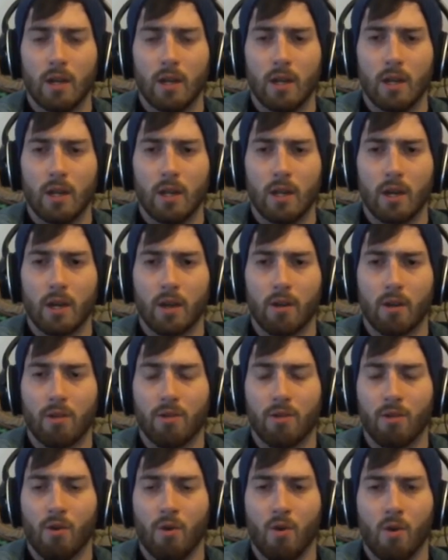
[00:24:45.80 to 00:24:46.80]
Like I
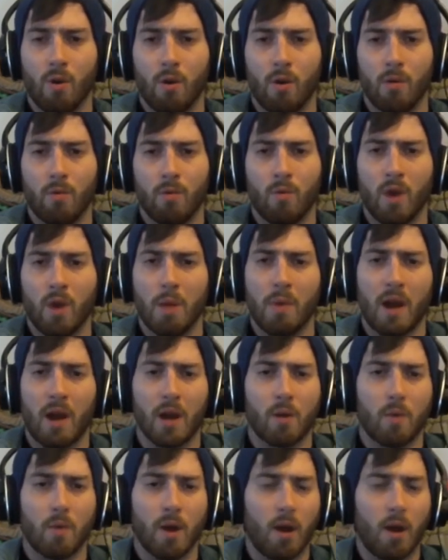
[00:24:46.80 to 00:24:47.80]
thought way
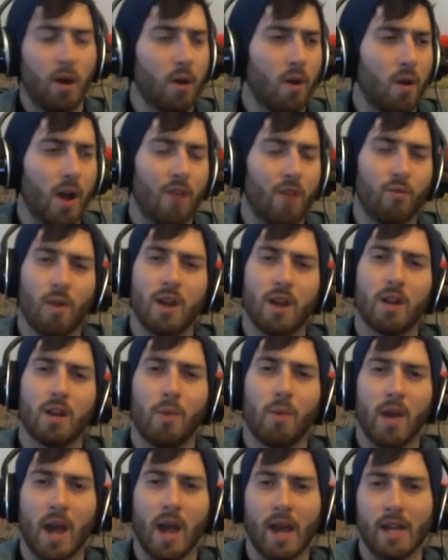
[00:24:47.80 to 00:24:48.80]
back when, I got raided
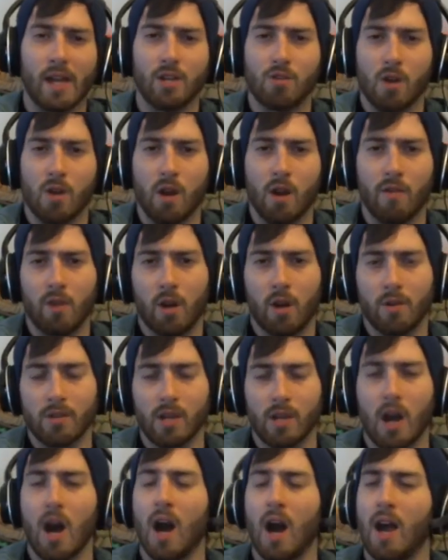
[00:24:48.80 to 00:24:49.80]
by A-Drive, and I was like,
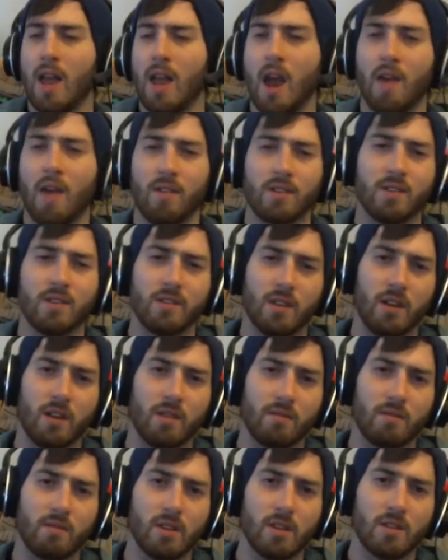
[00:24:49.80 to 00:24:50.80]
ah, yeah, this is
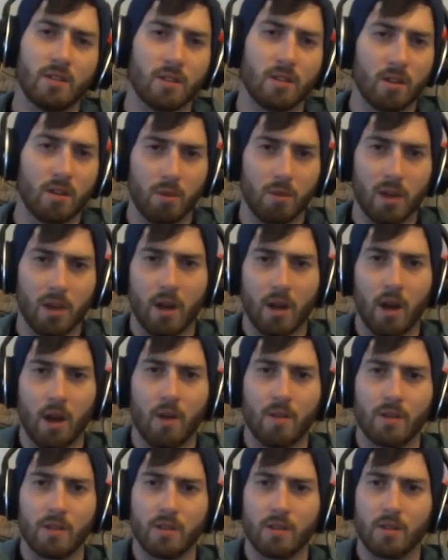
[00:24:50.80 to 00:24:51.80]
it. This is gonna be it now.
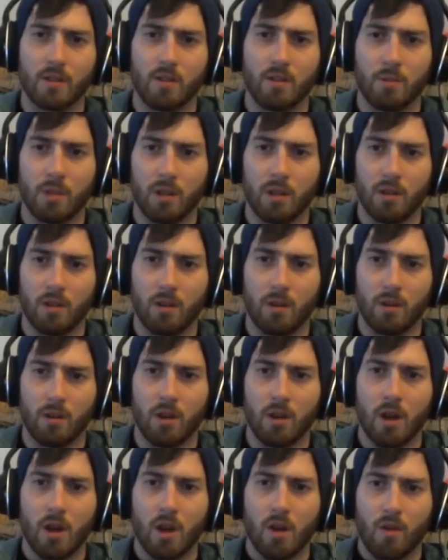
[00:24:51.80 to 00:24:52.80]
This is gonna be the,
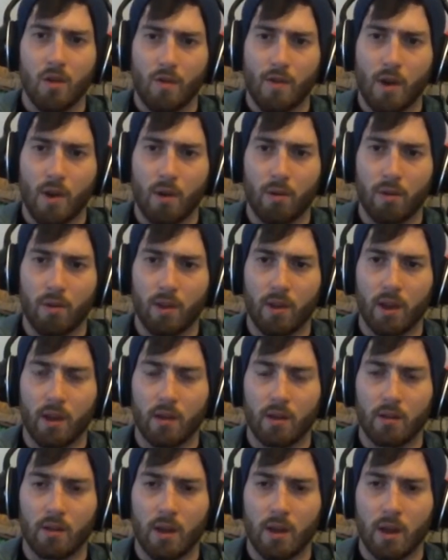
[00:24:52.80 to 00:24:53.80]
the final thing
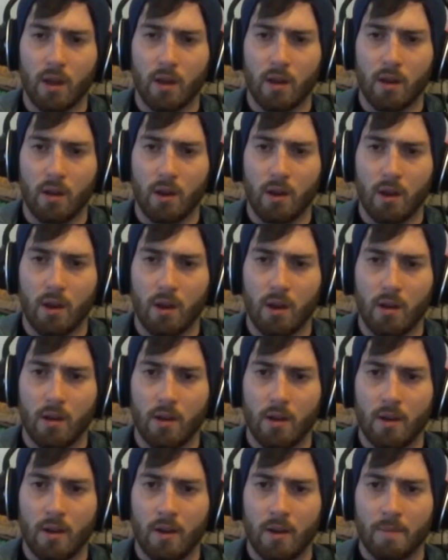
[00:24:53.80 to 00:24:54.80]
in in uh,
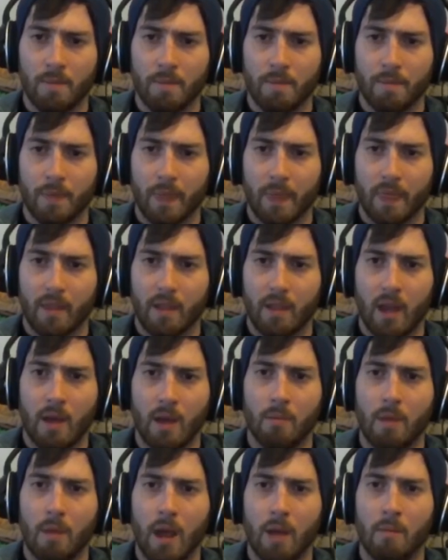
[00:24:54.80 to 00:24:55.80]

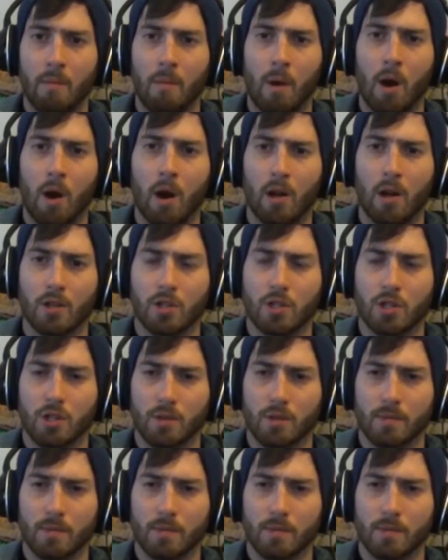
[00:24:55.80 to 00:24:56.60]
in in March.